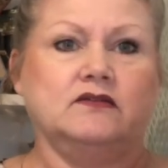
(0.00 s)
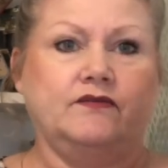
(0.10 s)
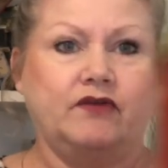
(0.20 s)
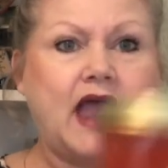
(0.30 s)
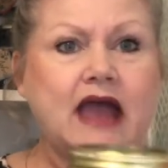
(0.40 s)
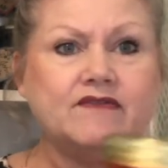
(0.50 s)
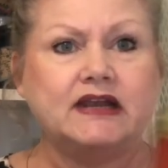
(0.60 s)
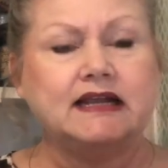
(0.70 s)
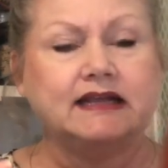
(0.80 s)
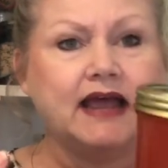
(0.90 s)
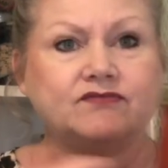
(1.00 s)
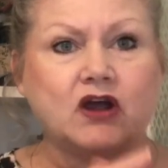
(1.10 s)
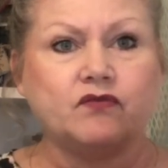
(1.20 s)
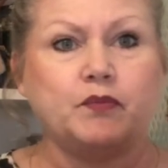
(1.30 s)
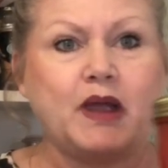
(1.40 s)
So if you have any
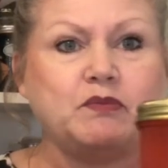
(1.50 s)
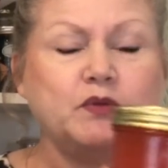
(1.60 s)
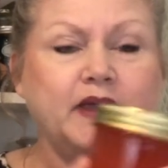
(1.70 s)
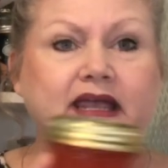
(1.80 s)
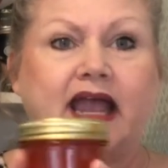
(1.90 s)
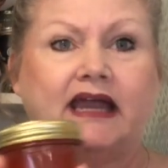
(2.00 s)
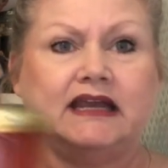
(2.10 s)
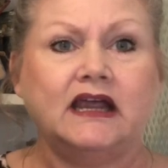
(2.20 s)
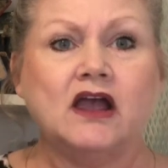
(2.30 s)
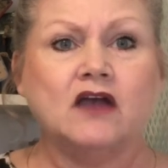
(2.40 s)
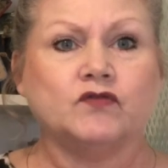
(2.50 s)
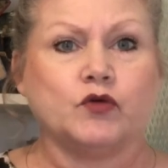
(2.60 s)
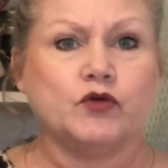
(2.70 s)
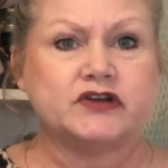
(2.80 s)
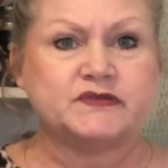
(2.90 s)
leftover peppermint candy for
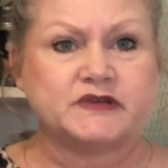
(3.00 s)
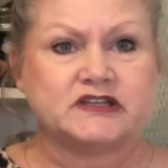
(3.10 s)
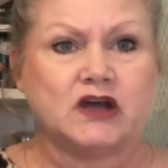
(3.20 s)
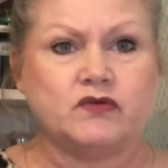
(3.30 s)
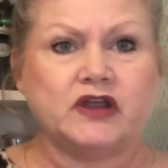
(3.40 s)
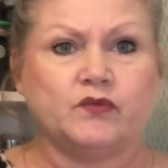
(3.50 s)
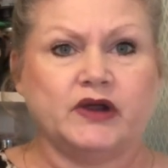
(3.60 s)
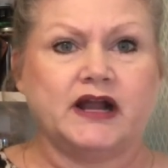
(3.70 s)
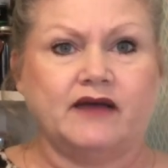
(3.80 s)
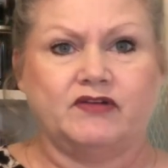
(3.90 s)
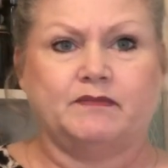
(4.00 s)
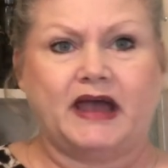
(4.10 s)
Christmas, don't get rid of it.